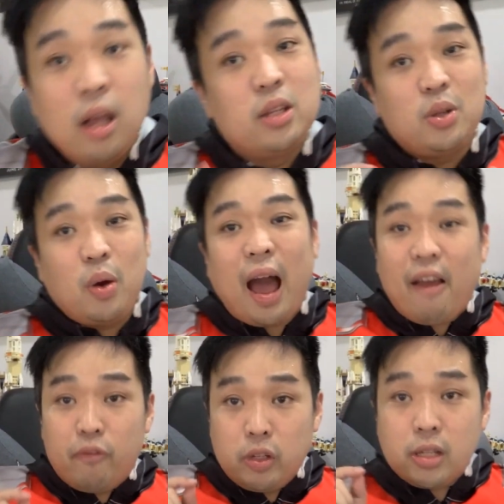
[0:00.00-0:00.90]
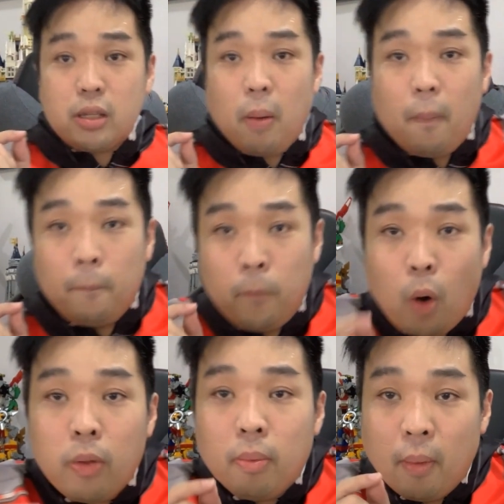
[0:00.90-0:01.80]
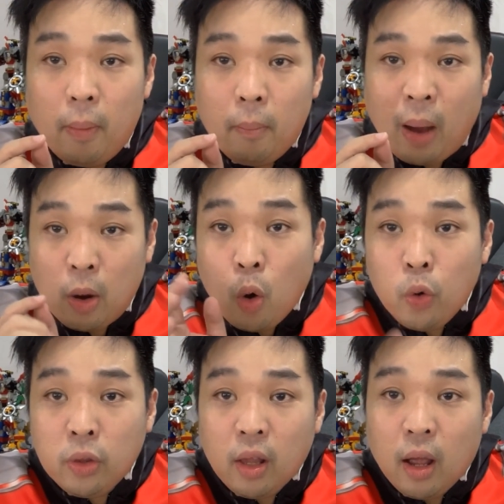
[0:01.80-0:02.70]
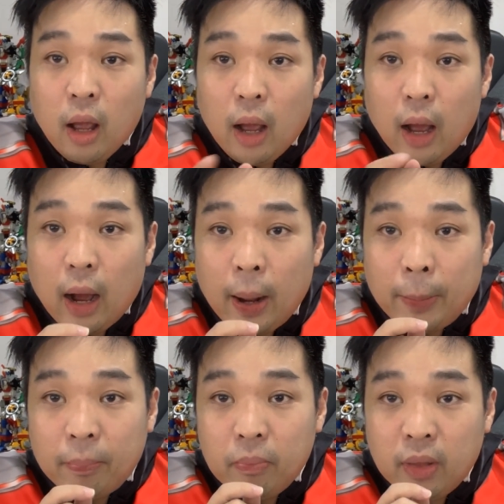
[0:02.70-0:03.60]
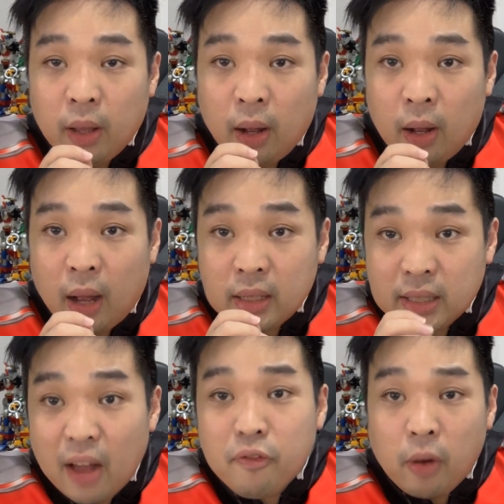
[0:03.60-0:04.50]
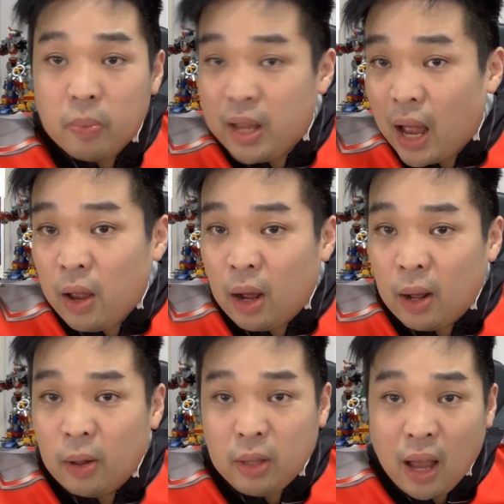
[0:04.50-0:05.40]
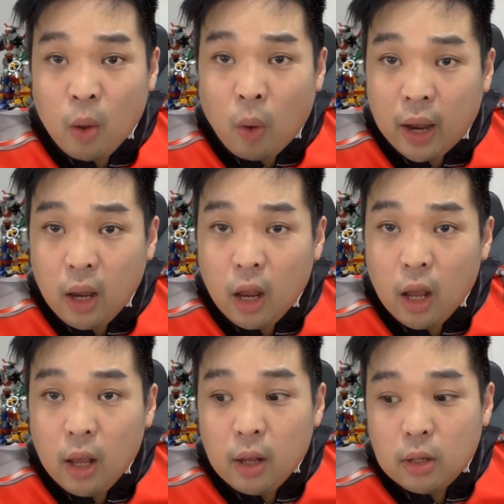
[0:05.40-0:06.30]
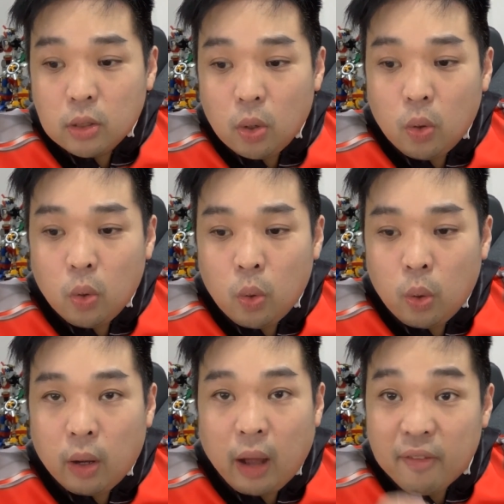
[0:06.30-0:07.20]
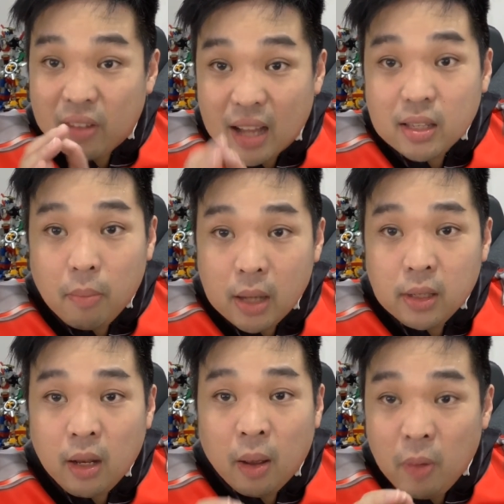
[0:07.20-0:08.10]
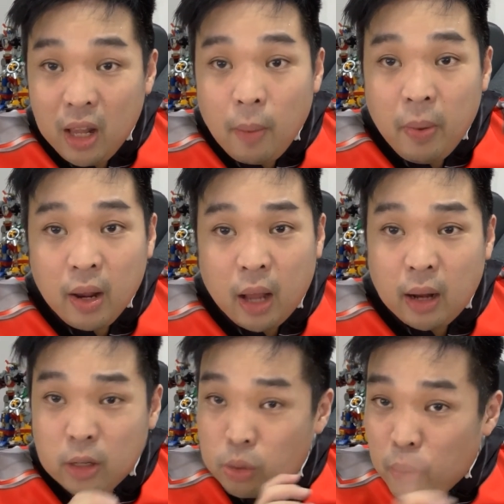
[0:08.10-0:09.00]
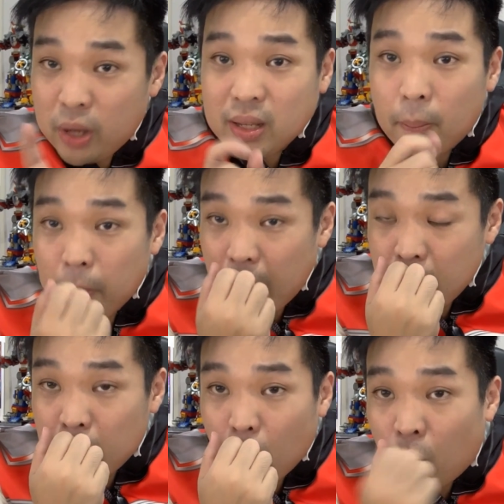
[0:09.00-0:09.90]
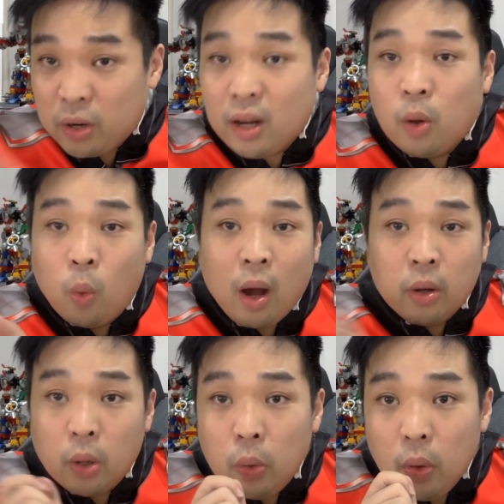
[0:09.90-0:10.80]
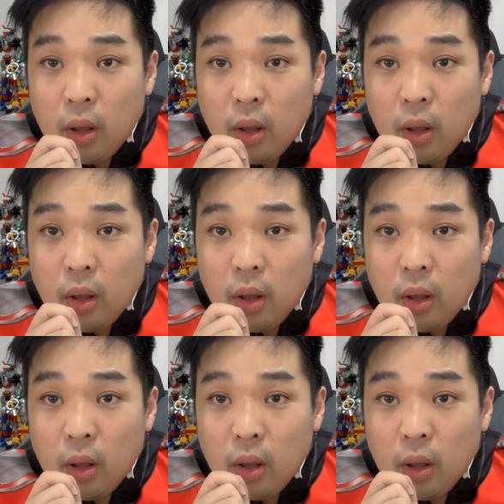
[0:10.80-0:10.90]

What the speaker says: So I have just brought my own stuff from DIY. So I've customized it a little bit and I sprayed some paint on it a while ago.